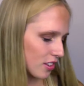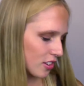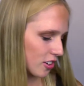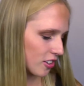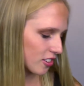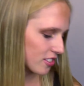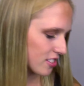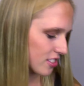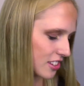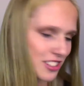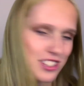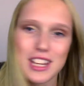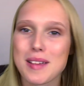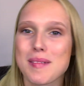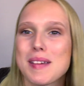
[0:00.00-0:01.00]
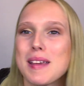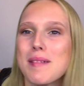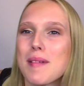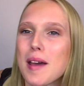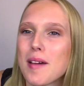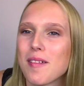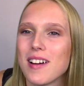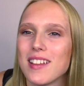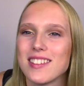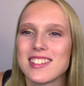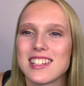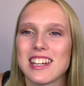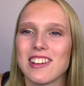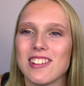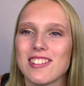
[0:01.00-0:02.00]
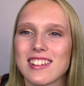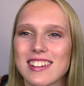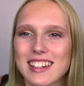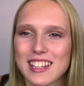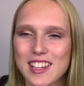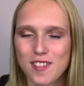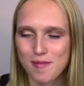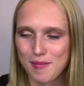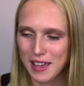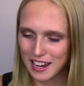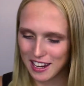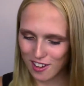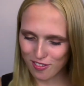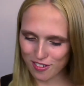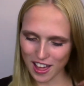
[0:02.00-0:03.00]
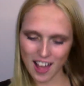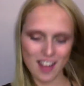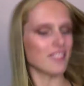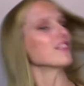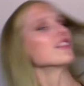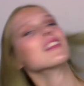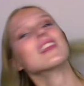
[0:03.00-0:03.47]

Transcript: because the cheap eBay ones didn't give me any of that.